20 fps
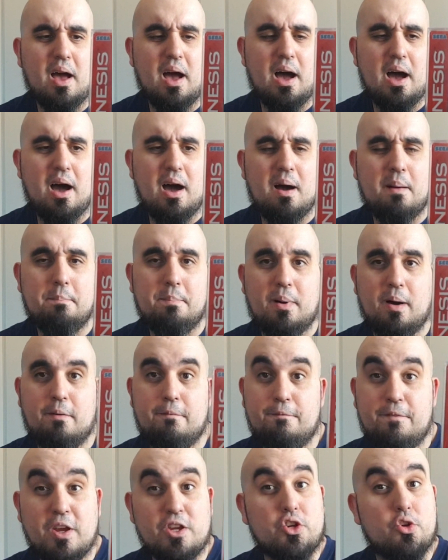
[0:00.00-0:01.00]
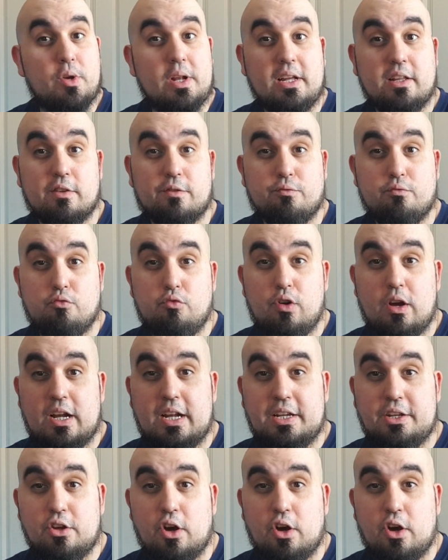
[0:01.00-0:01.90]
But visually it's really